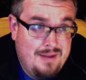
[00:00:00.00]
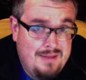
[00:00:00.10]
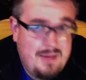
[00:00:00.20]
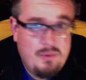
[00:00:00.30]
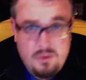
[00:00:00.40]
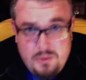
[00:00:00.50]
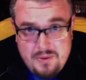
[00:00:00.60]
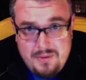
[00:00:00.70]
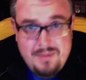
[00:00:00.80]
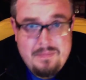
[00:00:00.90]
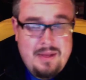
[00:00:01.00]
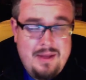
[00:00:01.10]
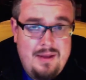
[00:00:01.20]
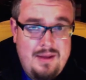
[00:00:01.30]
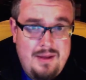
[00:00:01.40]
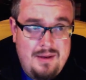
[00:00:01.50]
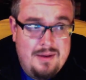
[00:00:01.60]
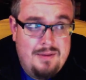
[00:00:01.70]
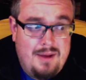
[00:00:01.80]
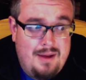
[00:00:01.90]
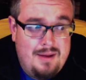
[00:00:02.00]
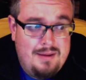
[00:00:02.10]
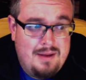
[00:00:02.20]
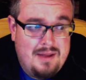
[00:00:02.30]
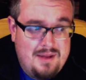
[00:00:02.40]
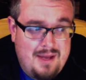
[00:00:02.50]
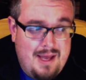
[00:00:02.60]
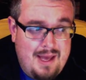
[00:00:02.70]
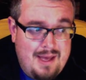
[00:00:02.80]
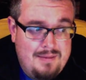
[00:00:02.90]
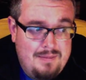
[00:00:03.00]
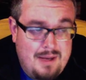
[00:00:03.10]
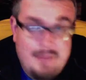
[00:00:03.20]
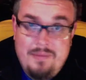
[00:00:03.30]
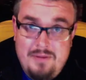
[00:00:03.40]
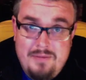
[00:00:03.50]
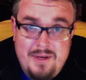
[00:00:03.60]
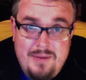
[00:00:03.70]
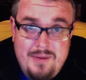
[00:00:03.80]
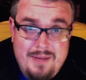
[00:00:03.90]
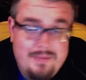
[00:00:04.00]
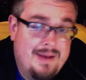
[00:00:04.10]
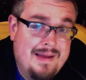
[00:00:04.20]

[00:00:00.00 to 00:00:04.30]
They were older, and, you know, I think I had a couple of them anyway, but